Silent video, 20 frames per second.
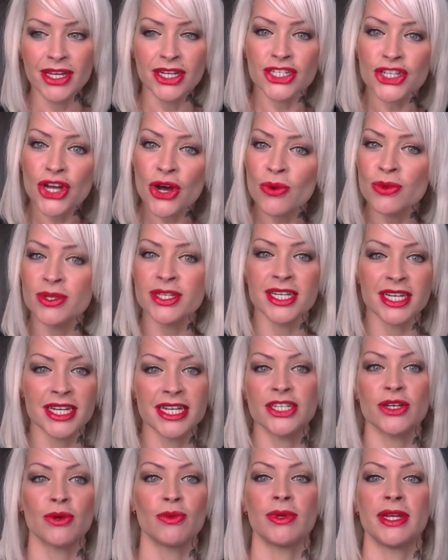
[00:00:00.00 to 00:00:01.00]

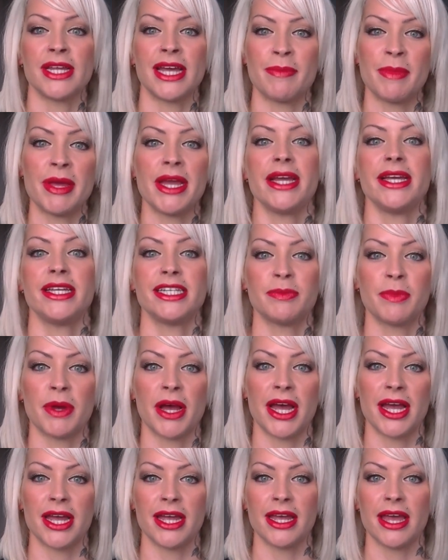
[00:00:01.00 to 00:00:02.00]
Totally amazed
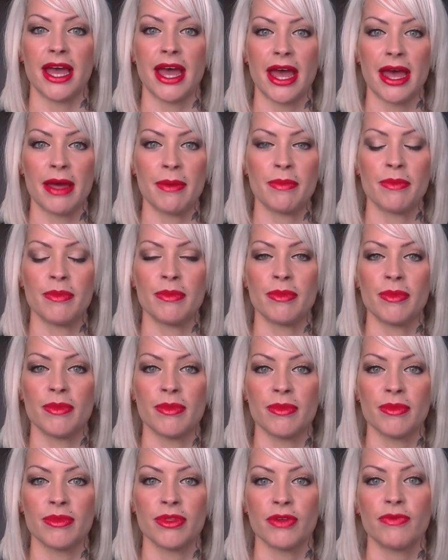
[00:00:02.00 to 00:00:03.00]
by
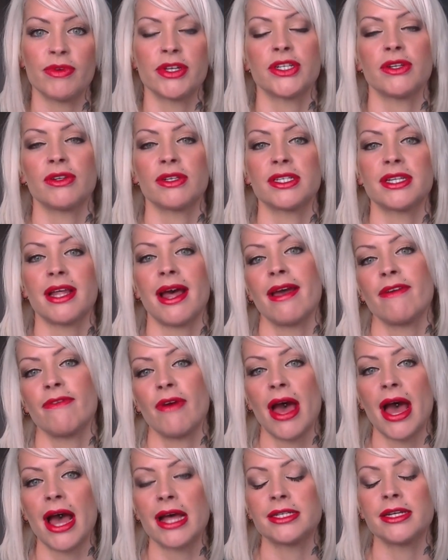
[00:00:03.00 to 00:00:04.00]
the results that I've
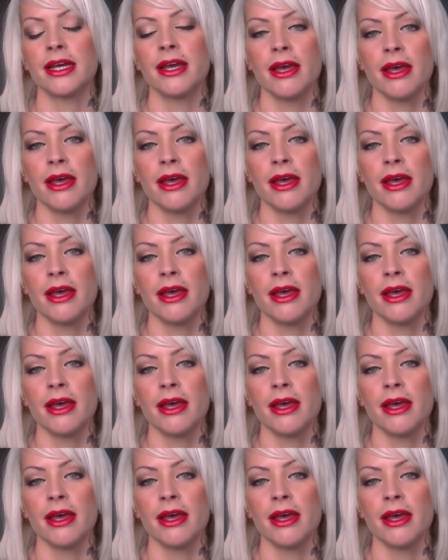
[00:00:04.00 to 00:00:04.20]
had.